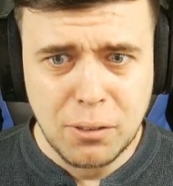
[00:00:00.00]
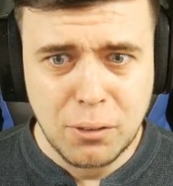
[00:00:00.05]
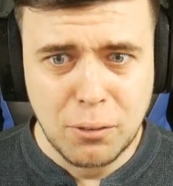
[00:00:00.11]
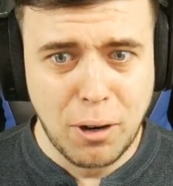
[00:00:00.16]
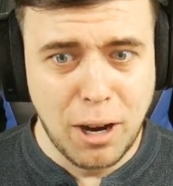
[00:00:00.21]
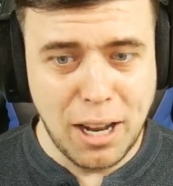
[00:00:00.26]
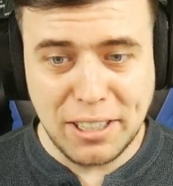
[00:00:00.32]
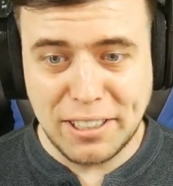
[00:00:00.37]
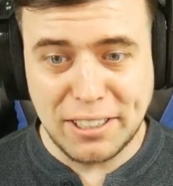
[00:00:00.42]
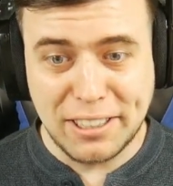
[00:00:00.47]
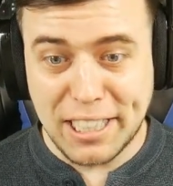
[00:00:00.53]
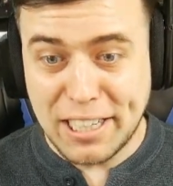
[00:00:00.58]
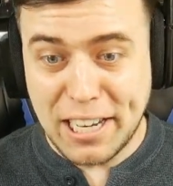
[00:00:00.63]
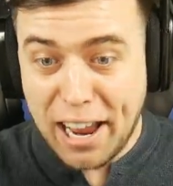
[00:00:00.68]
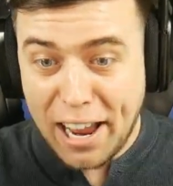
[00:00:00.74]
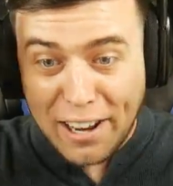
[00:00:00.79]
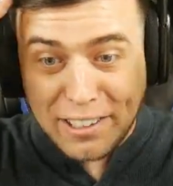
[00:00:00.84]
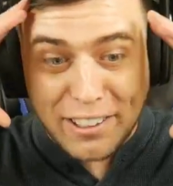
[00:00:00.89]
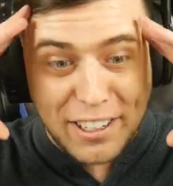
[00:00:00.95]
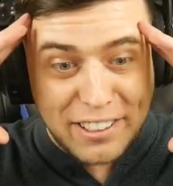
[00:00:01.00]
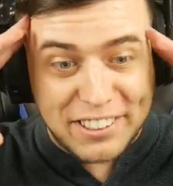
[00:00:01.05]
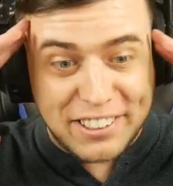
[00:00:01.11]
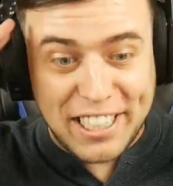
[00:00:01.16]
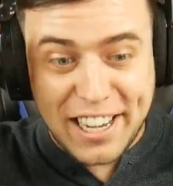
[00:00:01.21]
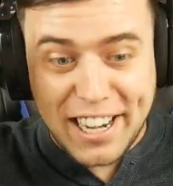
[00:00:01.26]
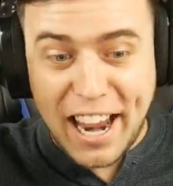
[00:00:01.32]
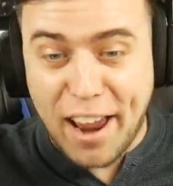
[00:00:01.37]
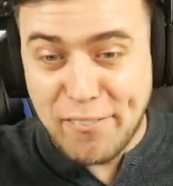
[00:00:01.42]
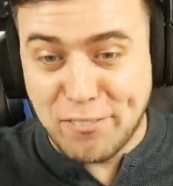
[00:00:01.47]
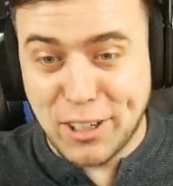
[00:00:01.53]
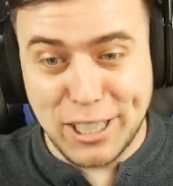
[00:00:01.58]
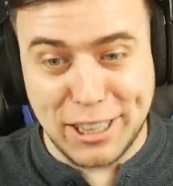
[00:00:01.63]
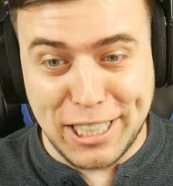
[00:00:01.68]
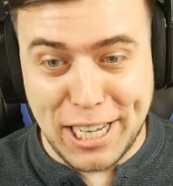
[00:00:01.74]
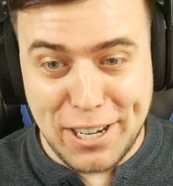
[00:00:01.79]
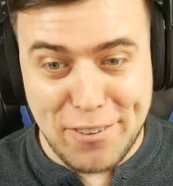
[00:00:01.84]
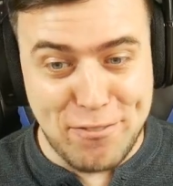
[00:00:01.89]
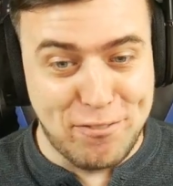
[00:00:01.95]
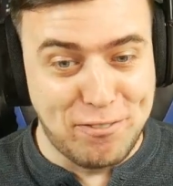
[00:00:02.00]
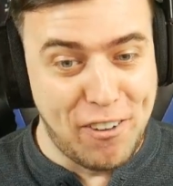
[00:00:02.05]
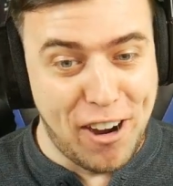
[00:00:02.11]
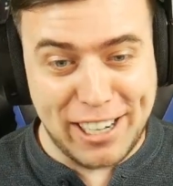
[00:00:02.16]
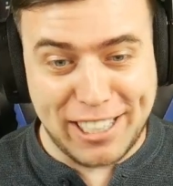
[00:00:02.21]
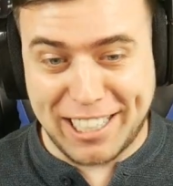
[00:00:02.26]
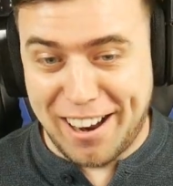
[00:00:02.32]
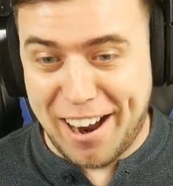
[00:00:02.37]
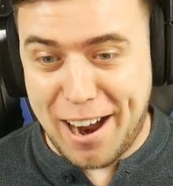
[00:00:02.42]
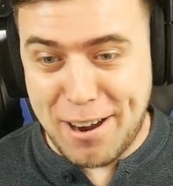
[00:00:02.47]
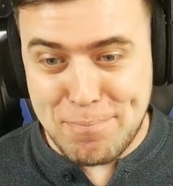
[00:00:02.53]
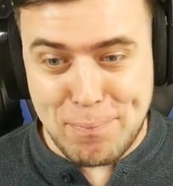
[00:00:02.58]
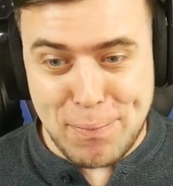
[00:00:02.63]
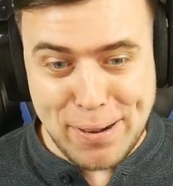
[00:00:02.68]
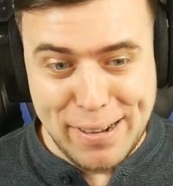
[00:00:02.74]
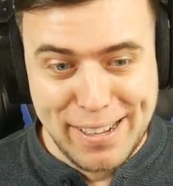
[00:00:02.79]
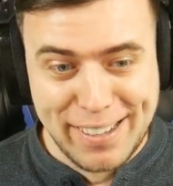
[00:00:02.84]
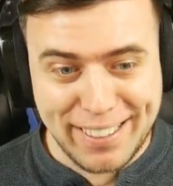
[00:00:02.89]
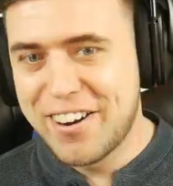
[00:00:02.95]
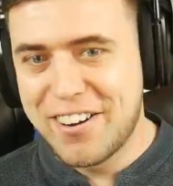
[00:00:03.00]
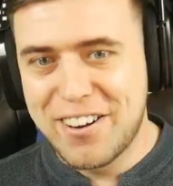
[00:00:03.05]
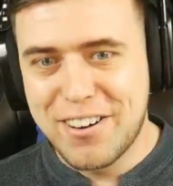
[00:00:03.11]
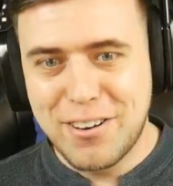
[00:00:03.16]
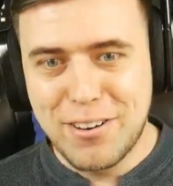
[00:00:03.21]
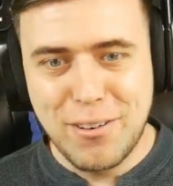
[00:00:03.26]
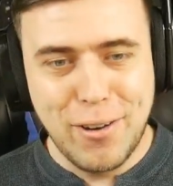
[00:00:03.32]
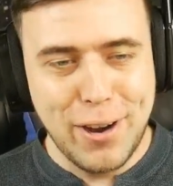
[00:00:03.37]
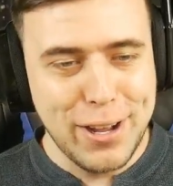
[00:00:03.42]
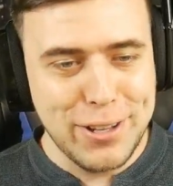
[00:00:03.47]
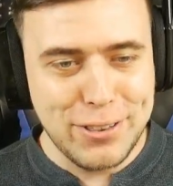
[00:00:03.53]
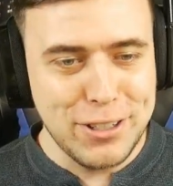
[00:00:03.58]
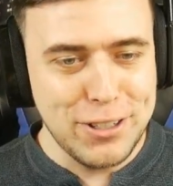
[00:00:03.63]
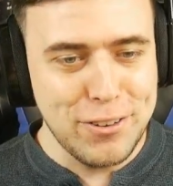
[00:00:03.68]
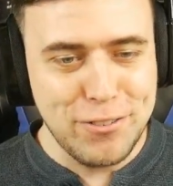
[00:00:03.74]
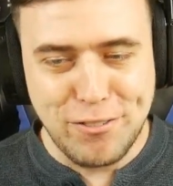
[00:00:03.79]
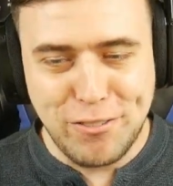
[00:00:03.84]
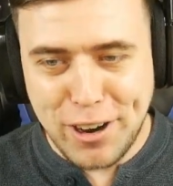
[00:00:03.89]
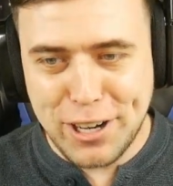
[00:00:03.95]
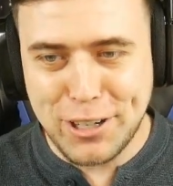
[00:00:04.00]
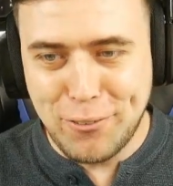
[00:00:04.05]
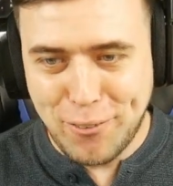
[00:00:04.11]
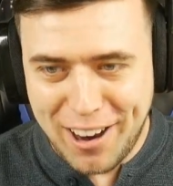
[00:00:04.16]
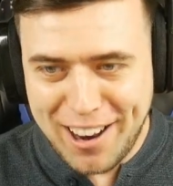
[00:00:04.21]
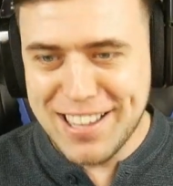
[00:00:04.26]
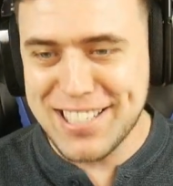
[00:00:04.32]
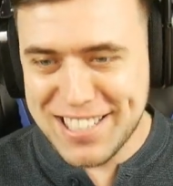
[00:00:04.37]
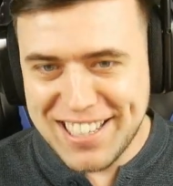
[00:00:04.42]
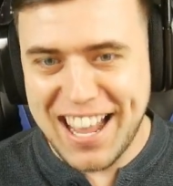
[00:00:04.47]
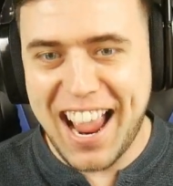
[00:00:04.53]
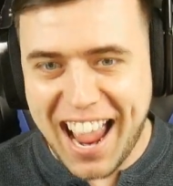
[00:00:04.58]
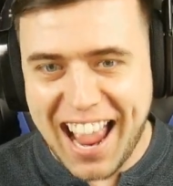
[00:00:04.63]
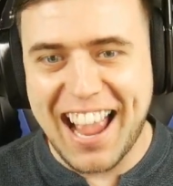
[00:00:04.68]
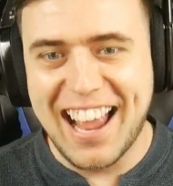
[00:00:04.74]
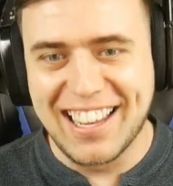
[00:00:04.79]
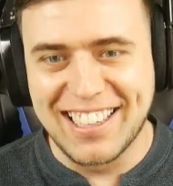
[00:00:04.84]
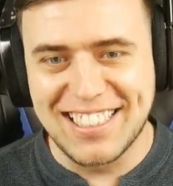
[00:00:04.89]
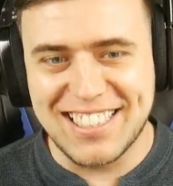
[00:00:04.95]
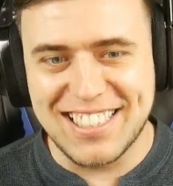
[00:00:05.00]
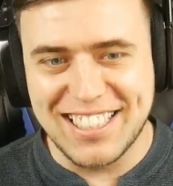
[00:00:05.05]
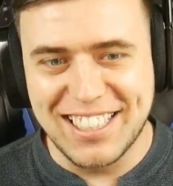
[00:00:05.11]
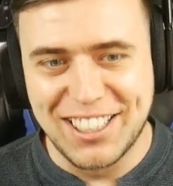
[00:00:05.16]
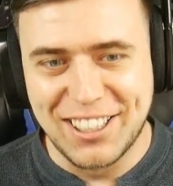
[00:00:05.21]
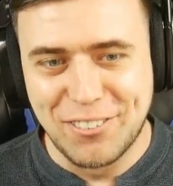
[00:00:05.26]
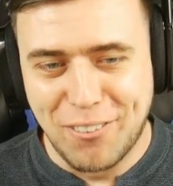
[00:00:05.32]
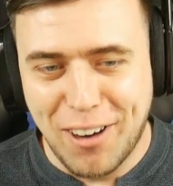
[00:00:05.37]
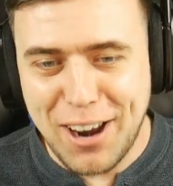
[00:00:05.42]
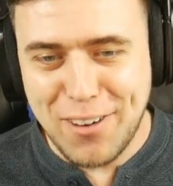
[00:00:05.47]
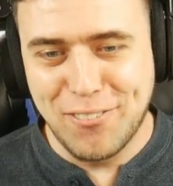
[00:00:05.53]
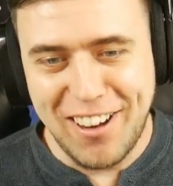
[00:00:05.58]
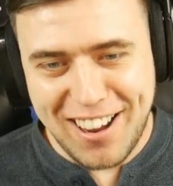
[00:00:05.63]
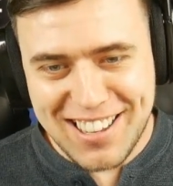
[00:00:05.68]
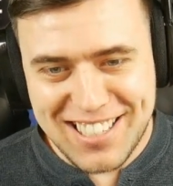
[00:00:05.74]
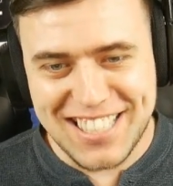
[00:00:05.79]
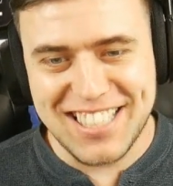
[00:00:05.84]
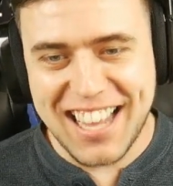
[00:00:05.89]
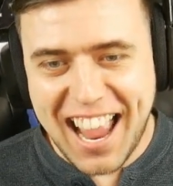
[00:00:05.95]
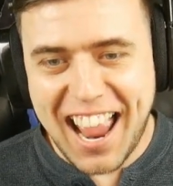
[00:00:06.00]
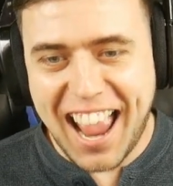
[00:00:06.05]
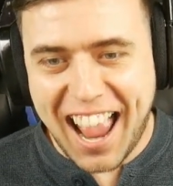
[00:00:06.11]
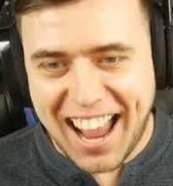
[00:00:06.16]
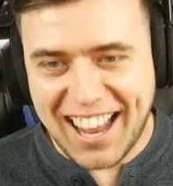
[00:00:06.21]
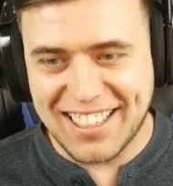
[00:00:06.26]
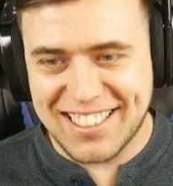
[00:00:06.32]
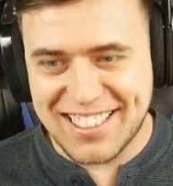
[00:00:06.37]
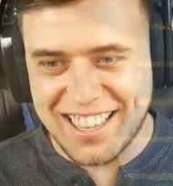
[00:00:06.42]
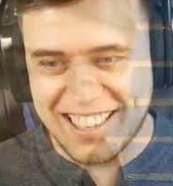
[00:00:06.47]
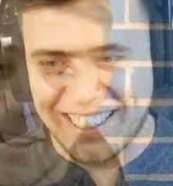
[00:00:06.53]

What did that did everything fuck up? What the fuck was that? What was that?